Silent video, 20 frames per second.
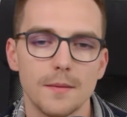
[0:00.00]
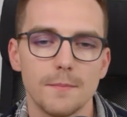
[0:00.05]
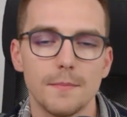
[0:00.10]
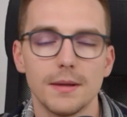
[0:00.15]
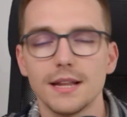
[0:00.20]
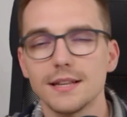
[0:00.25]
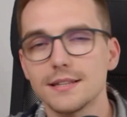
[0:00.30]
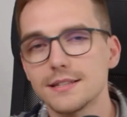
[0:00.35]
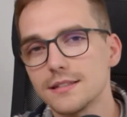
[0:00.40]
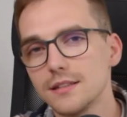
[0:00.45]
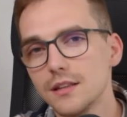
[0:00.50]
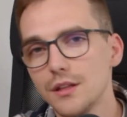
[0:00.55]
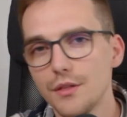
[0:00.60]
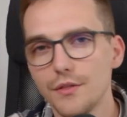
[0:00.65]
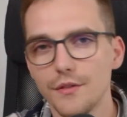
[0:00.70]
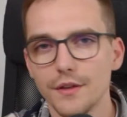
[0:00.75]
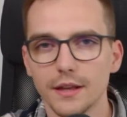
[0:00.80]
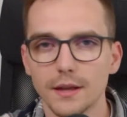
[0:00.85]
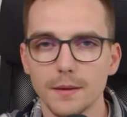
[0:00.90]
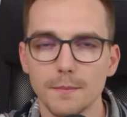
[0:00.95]
But I still
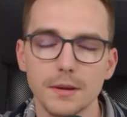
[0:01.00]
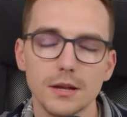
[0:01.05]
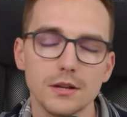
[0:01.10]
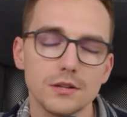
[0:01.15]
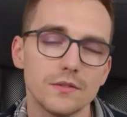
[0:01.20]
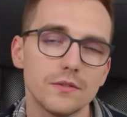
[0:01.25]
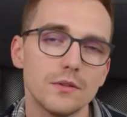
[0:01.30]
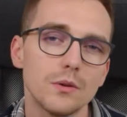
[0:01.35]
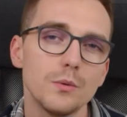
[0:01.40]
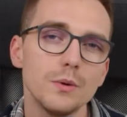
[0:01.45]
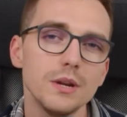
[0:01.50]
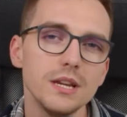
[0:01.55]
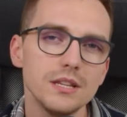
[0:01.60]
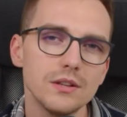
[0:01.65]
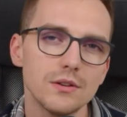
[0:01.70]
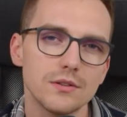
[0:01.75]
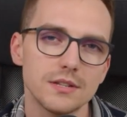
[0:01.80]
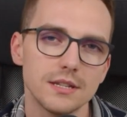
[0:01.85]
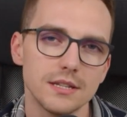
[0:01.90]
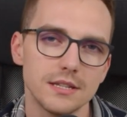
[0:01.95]
think because of the
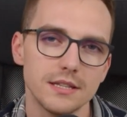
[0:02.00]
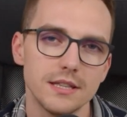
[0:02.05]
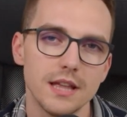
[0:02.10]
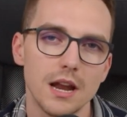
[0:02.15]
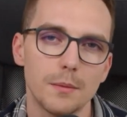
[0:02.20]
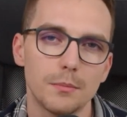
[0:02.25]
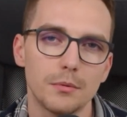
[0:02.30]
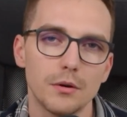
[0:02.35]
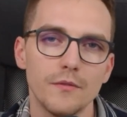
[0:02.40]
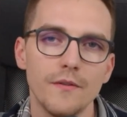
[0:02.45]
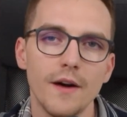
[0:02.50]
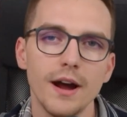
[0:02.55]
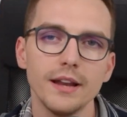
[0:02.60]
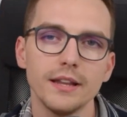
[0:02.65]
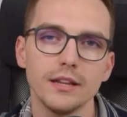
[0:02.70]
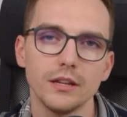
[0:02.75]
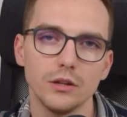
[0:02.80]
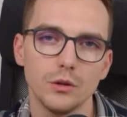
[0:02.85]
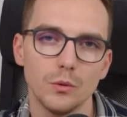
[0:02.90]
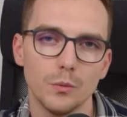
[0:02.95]
resources they are
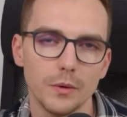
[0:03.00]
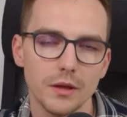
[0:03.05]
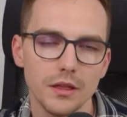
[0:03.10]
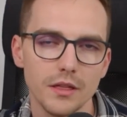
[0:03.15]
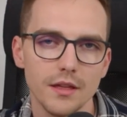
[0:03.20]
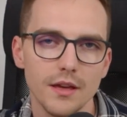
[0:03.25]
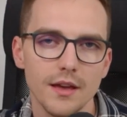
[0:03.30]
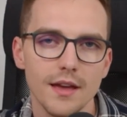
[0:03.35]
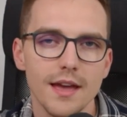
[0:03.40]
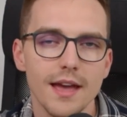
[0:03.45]
providing you with